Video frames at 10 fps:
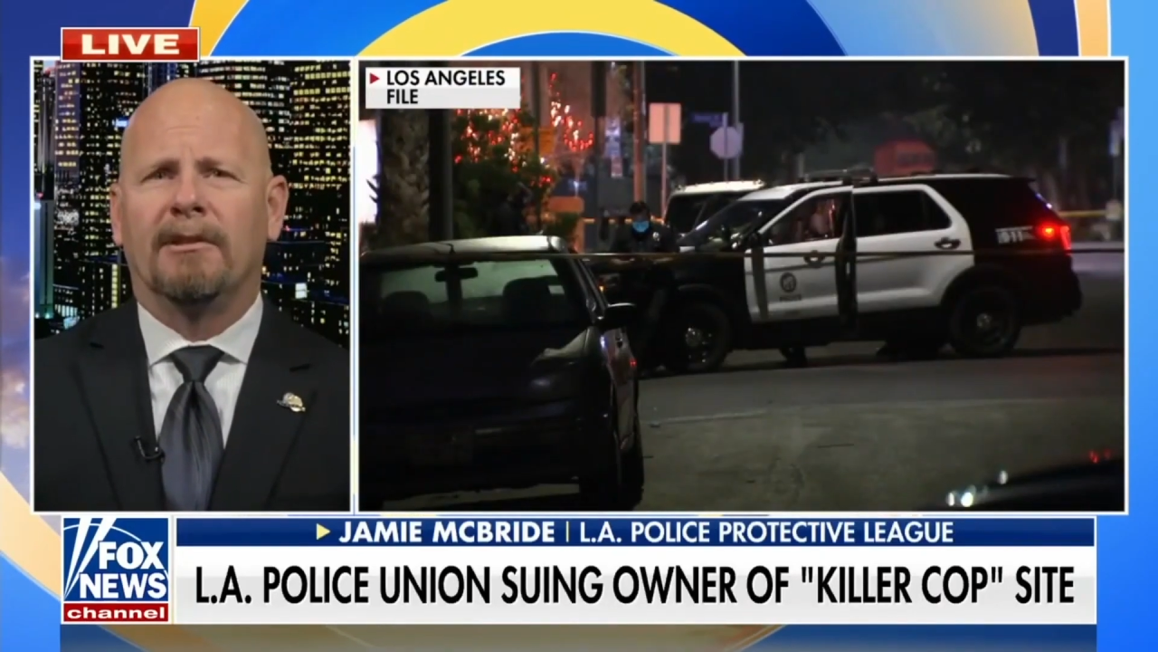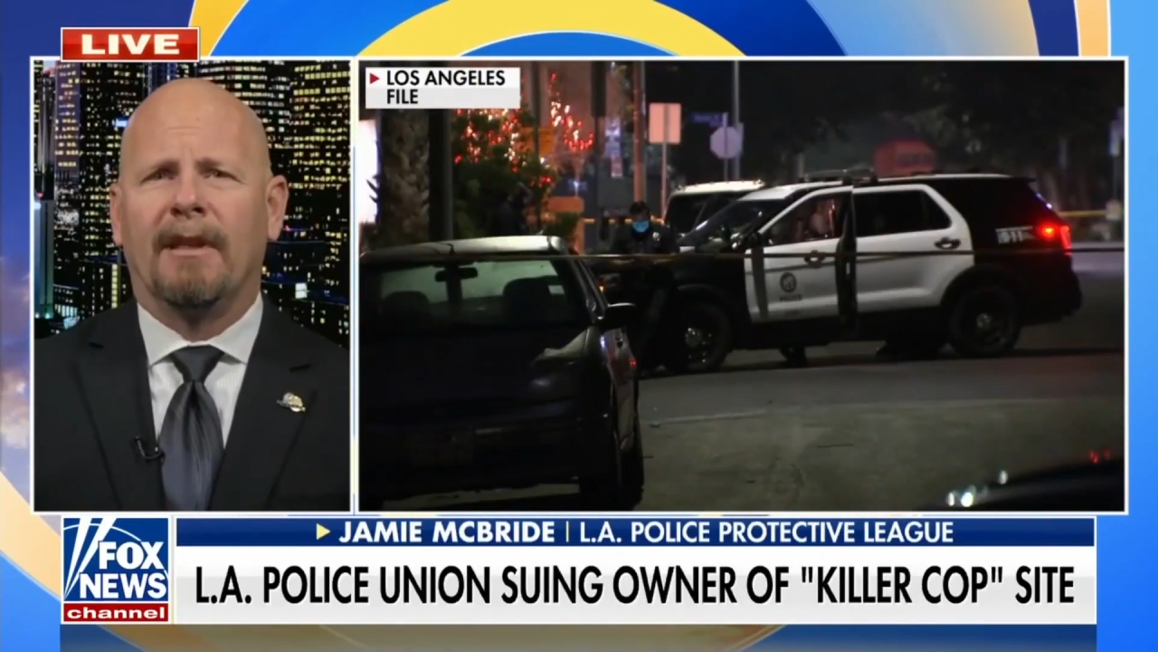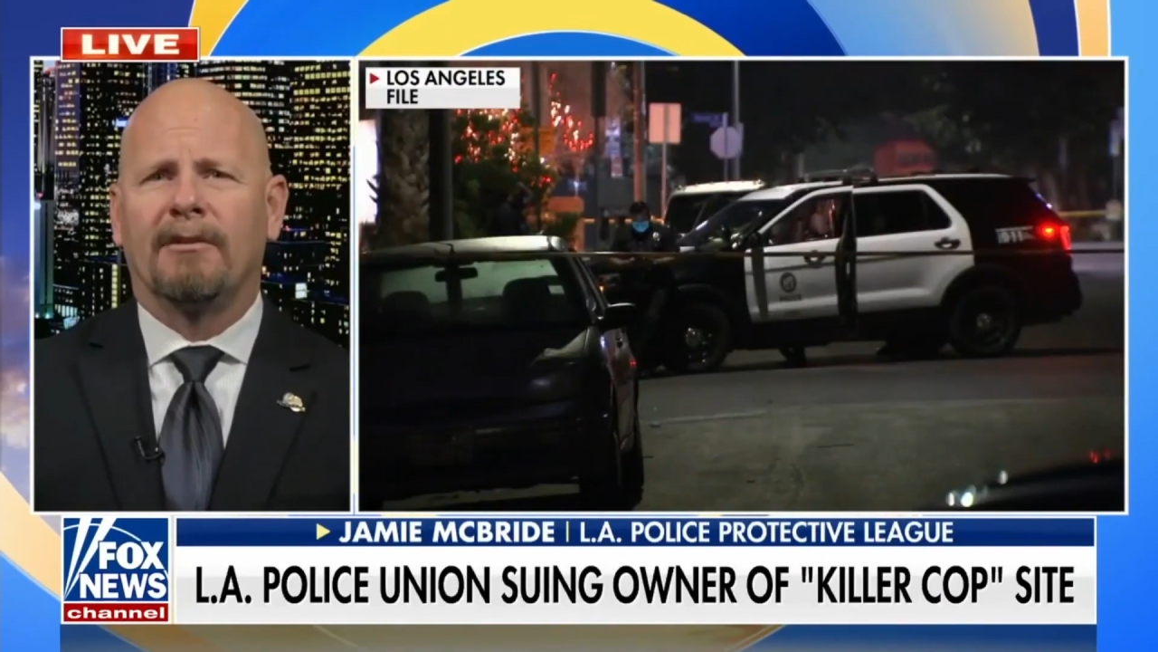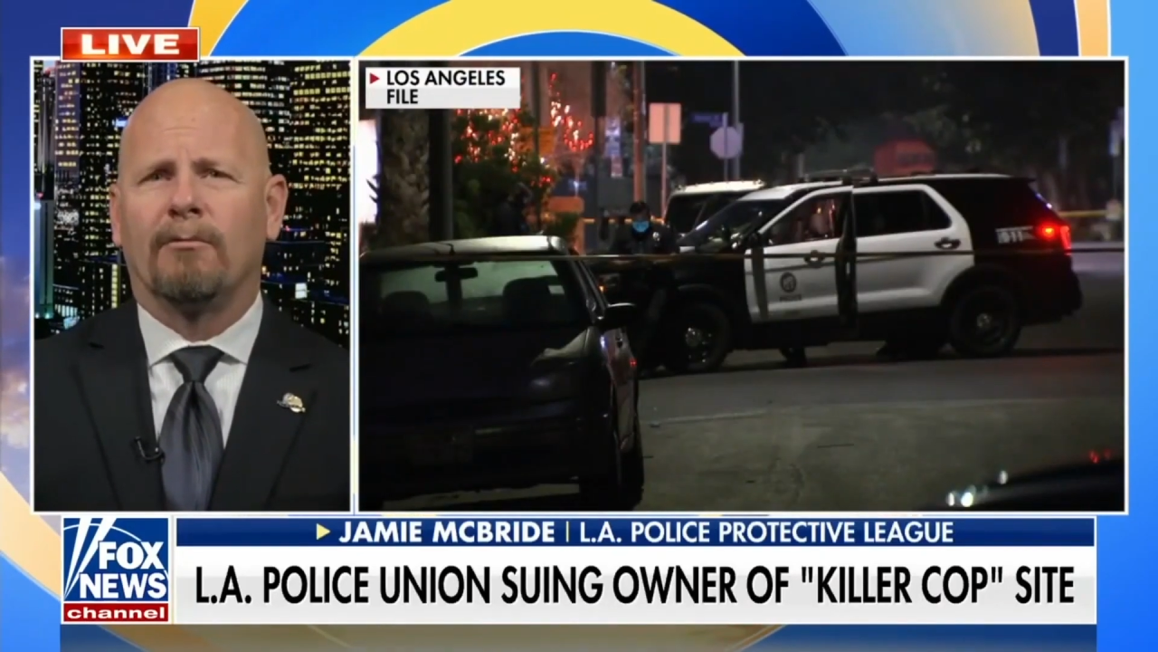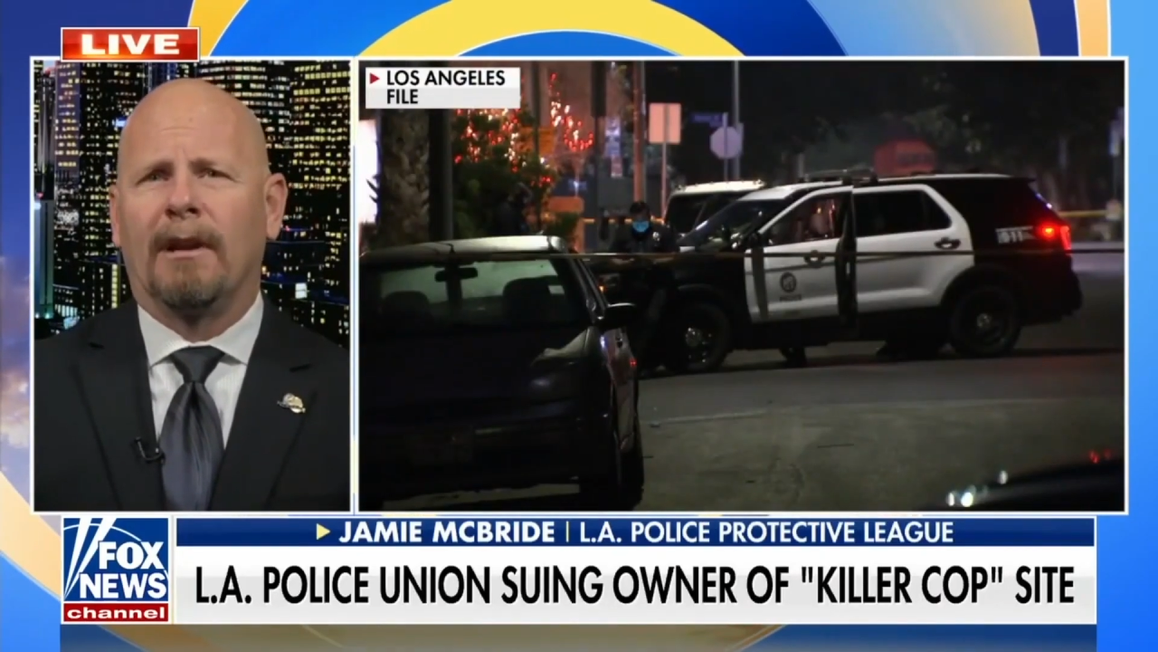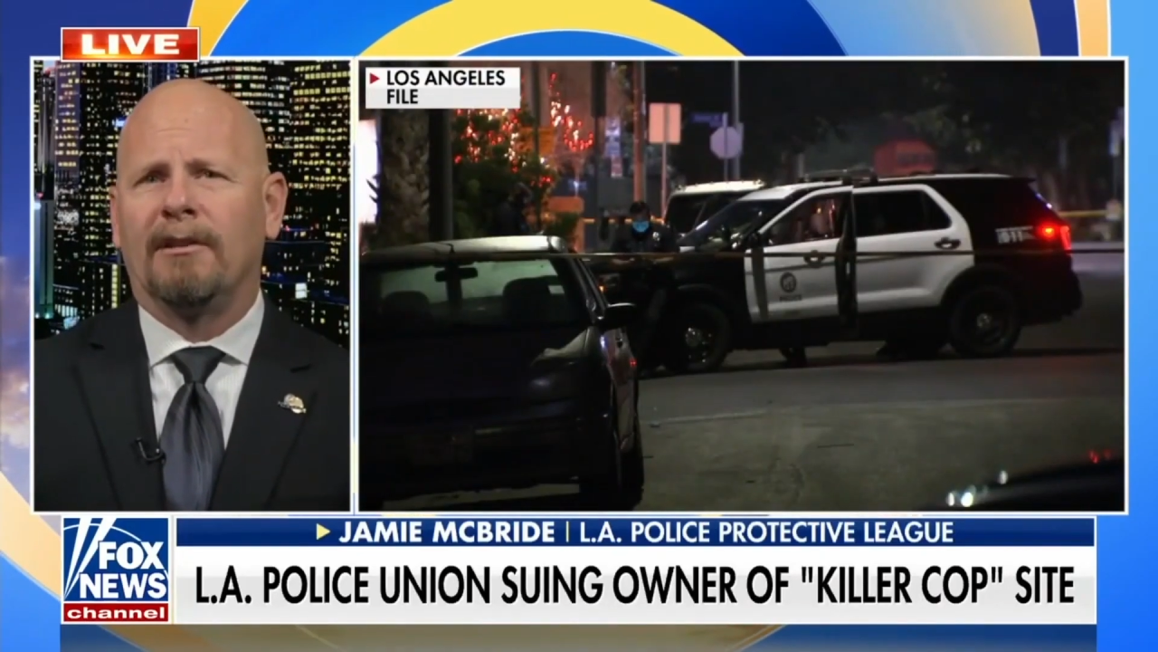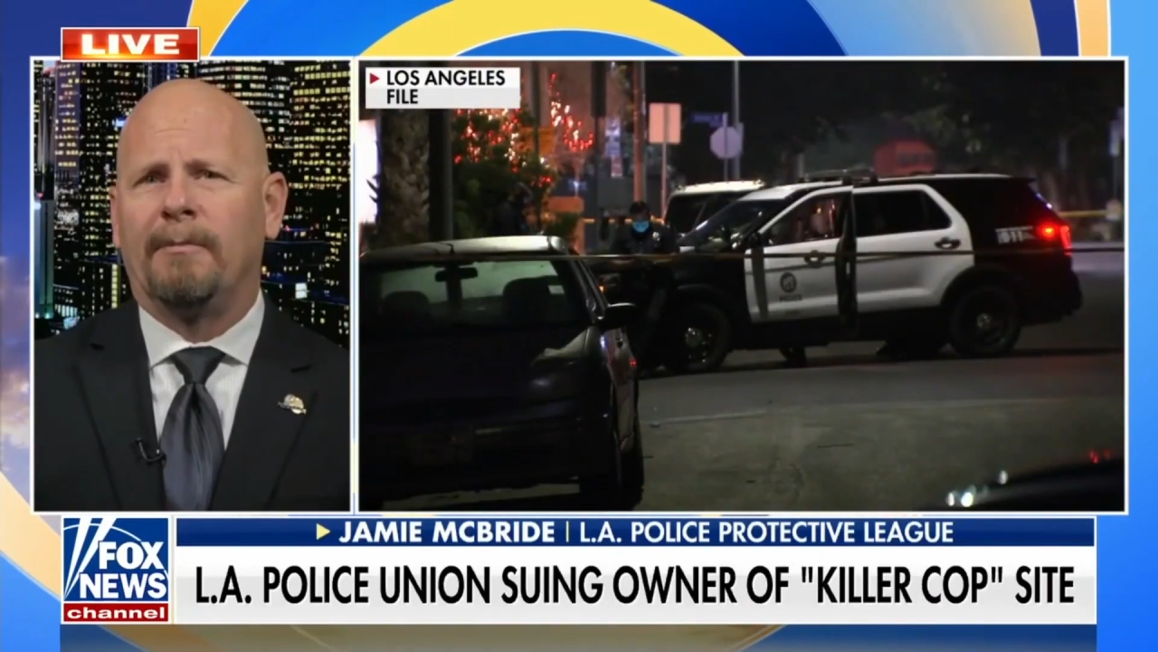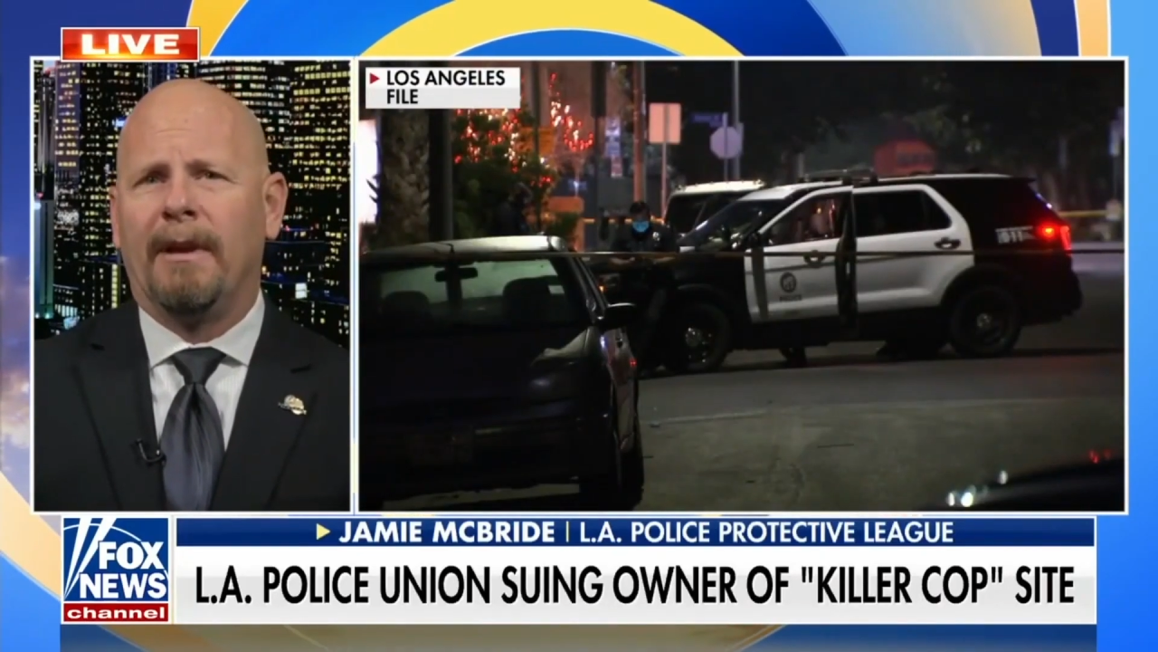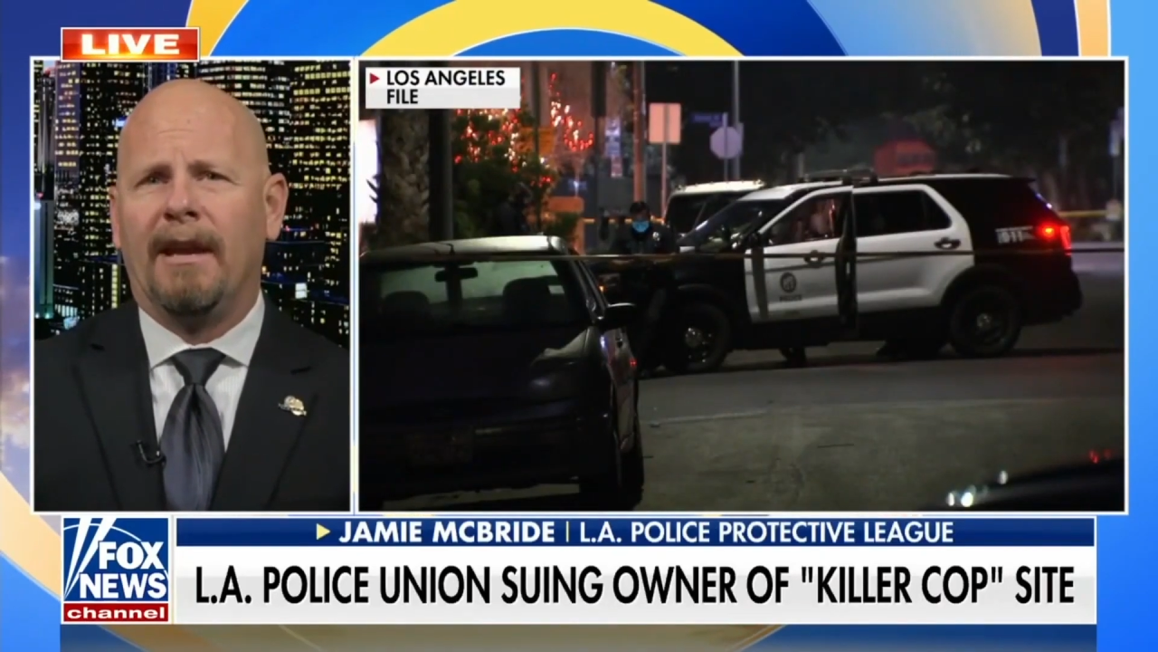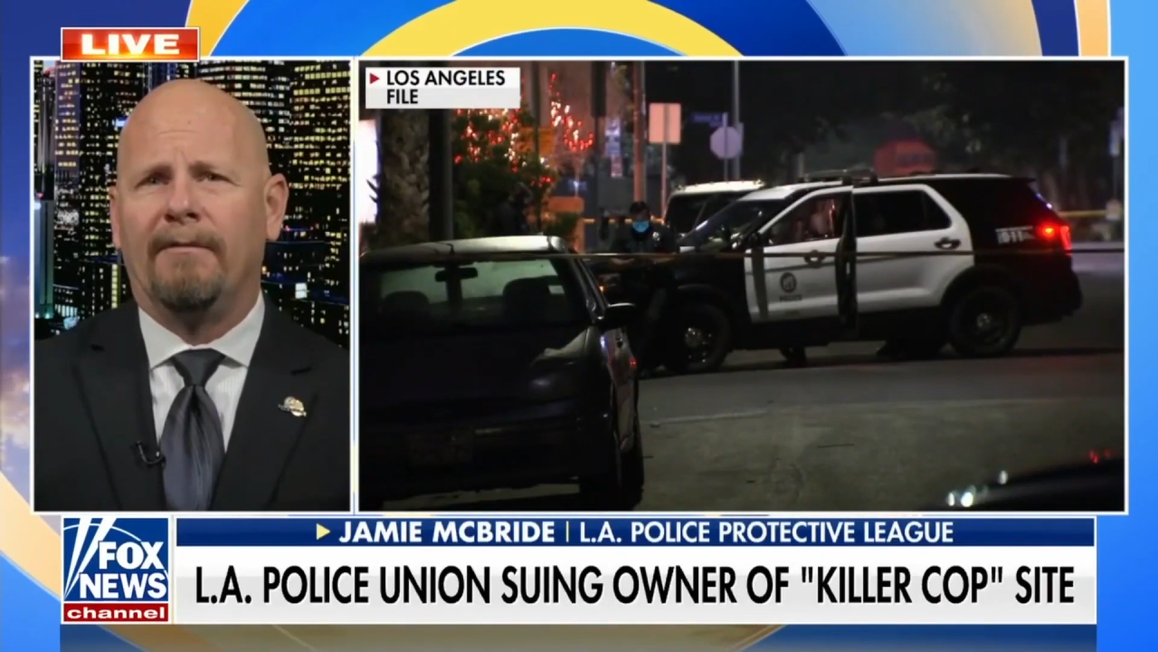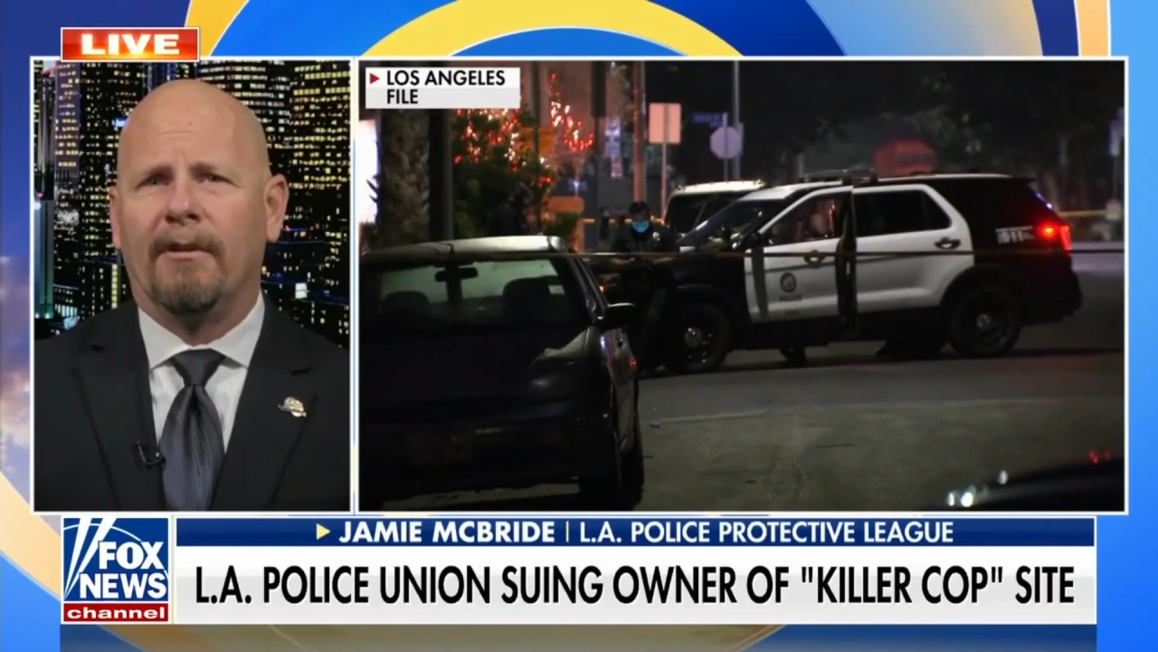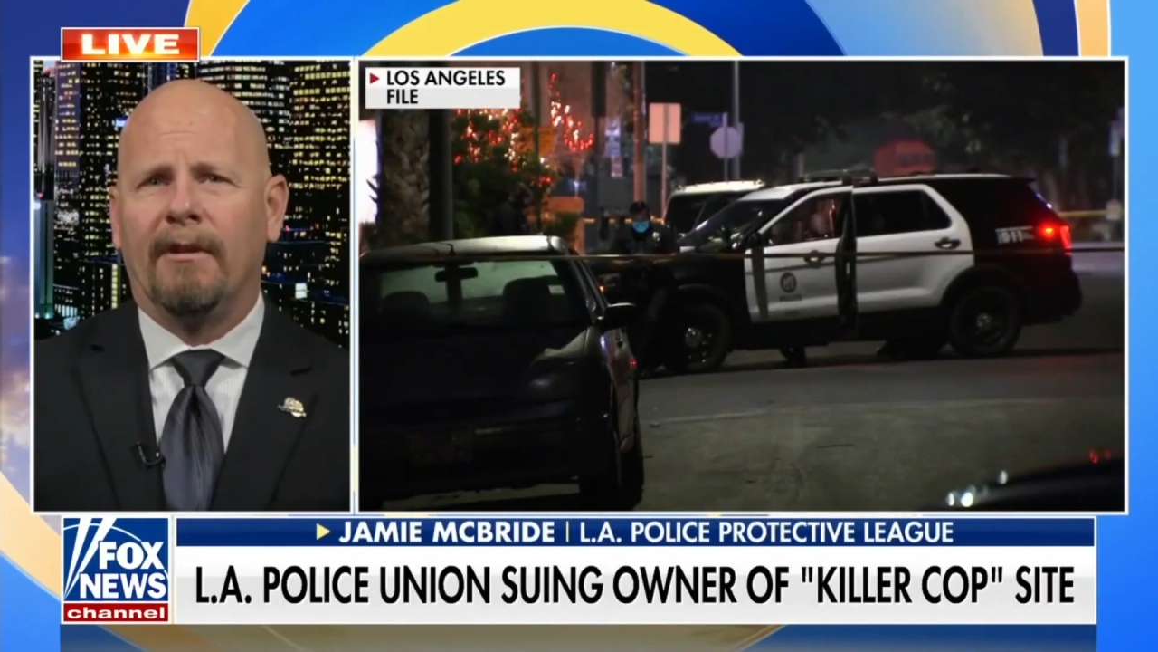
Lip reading: That's reckless behavior,